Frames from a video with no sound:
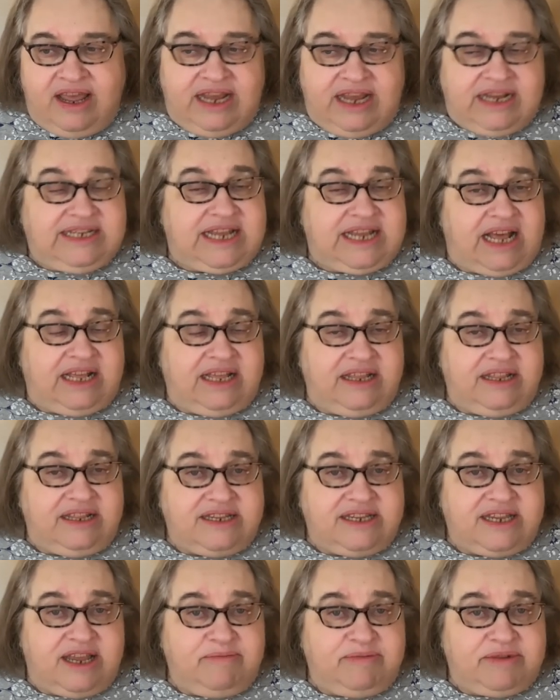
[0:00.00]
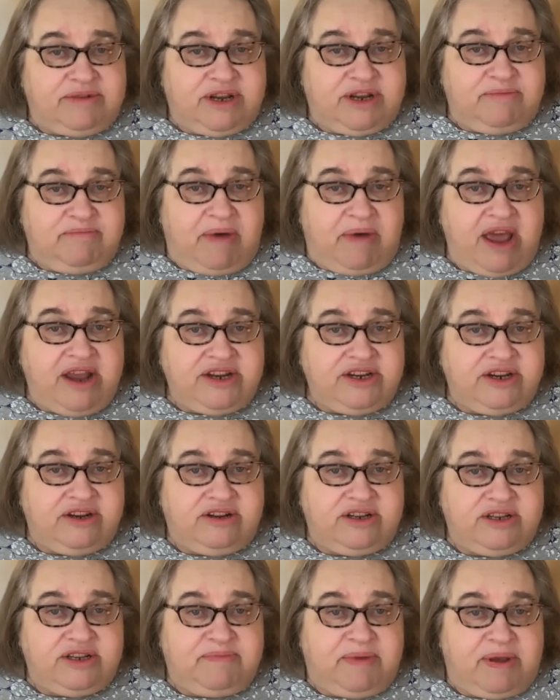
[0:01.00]
exactly the same as
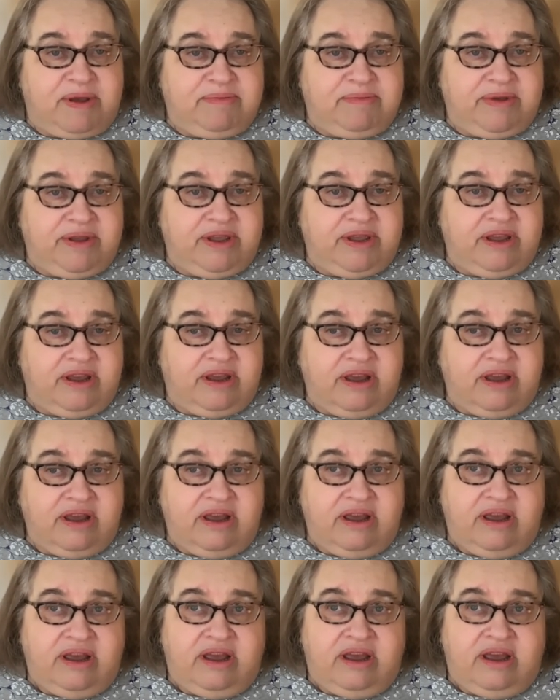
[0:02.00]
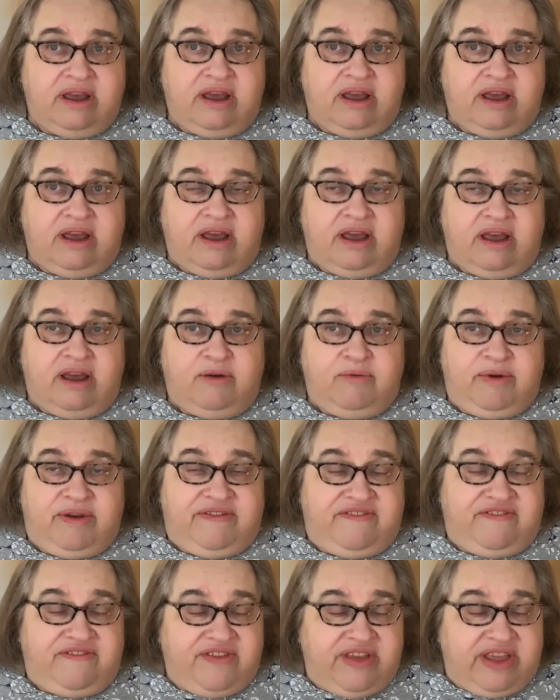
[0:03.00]
compassion because maybe
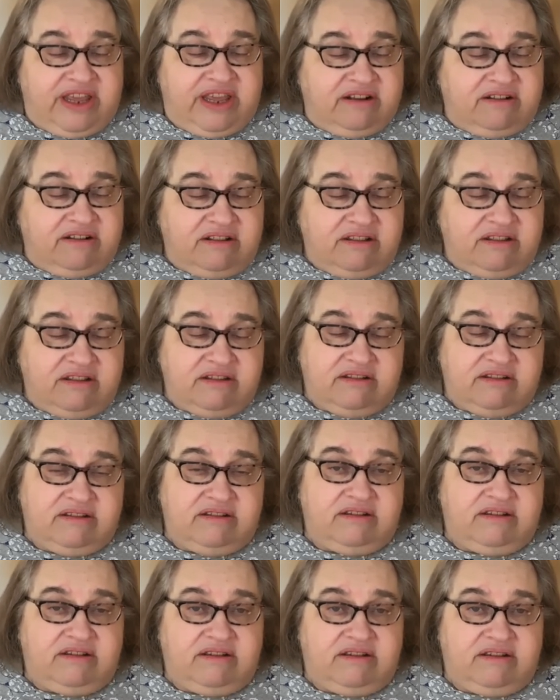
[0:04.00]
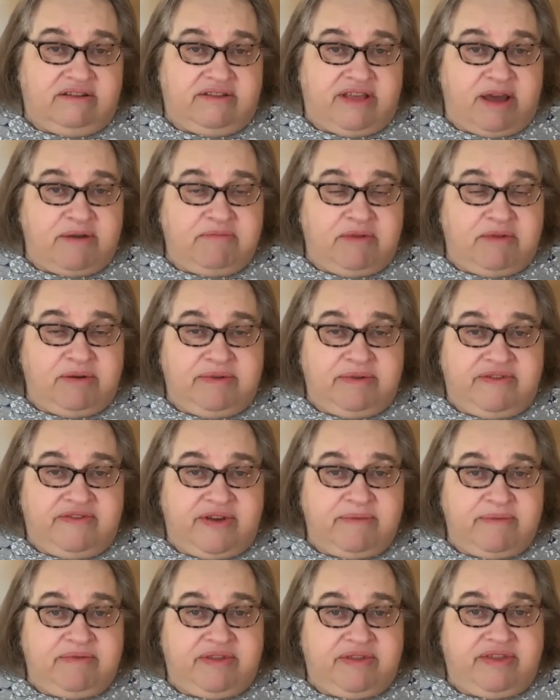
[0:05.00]
we feel that moment
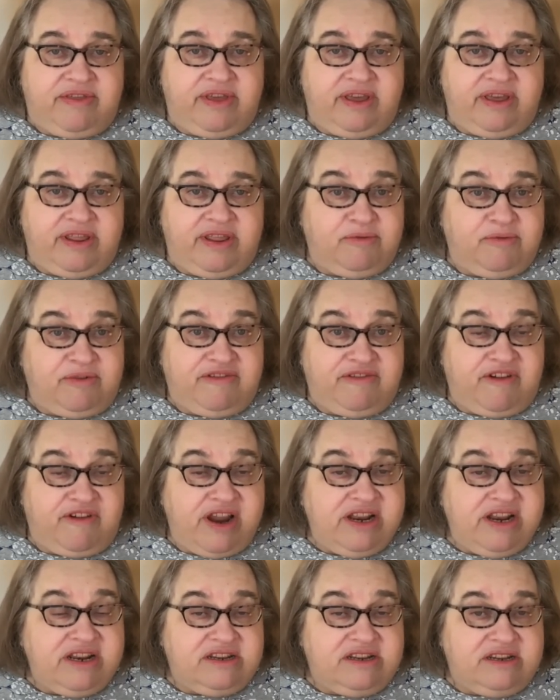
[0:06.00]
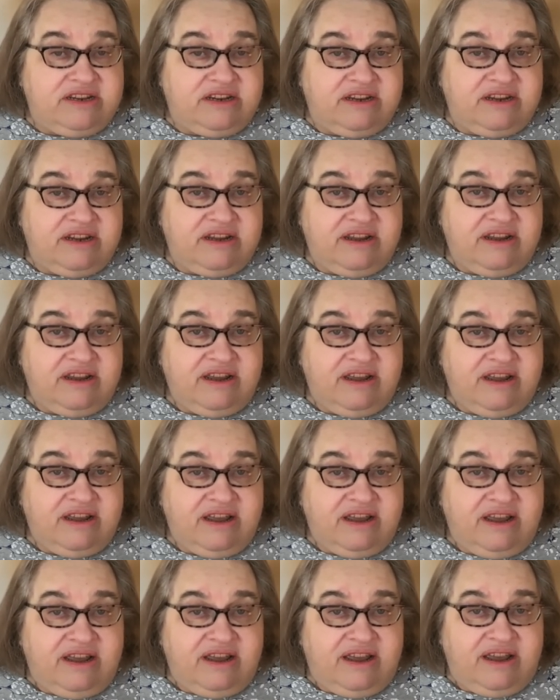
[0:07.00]
of empathy and then we're frightened.
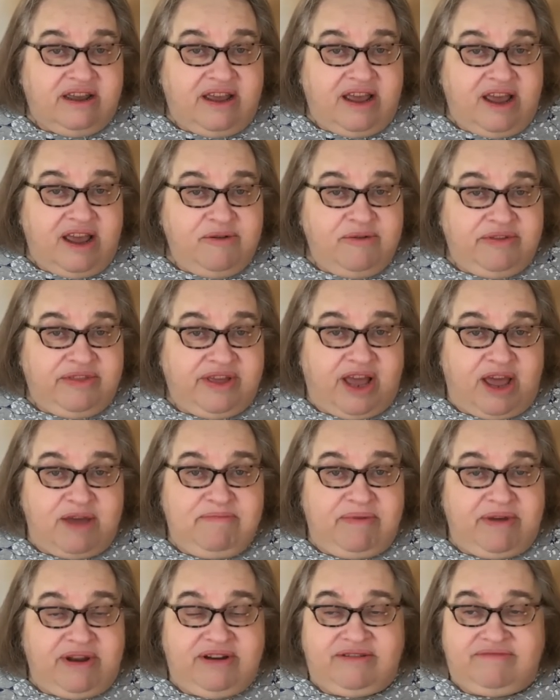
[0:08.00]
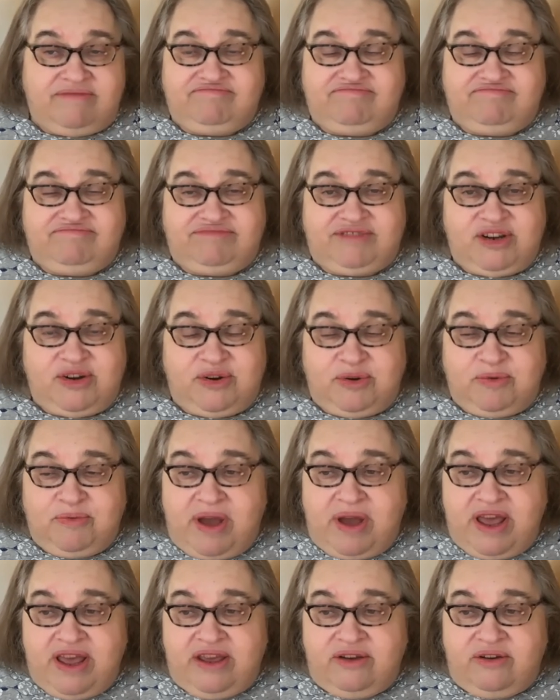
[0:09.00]
And we think, I better turn
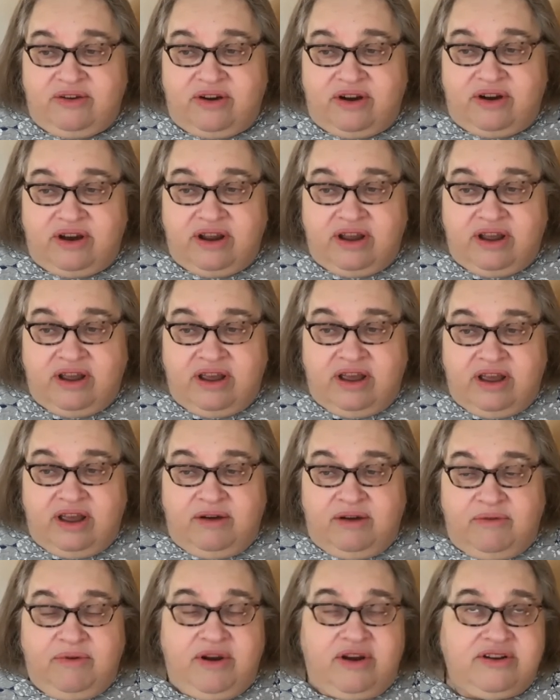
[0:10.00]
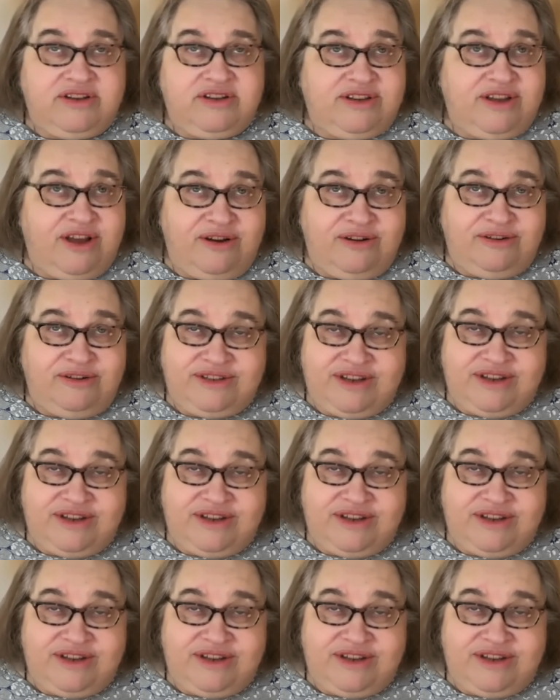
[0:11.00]
away or we're so